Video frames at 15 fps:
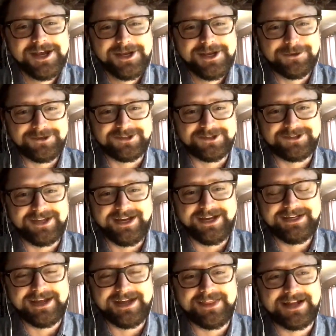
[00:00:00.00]
you're just
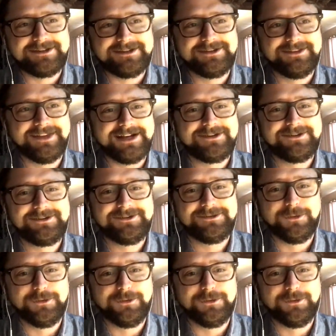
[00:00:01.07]
saying, that's the